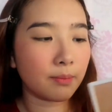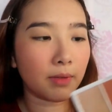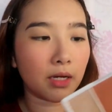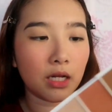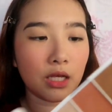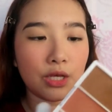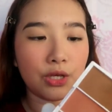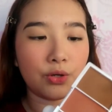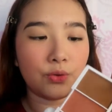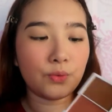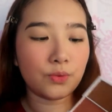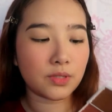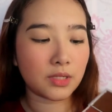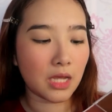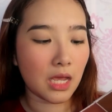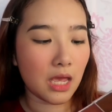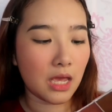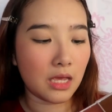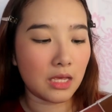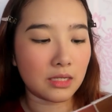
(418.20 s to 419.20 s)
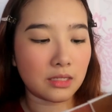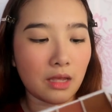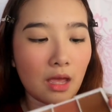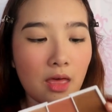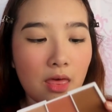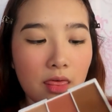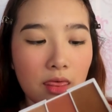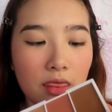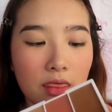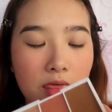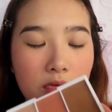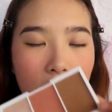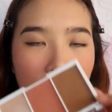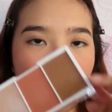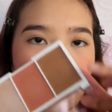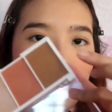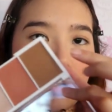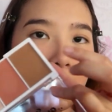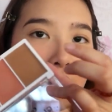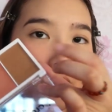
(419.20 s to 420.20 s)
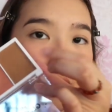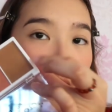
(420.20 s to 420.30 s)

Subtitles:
I'm gonna use is the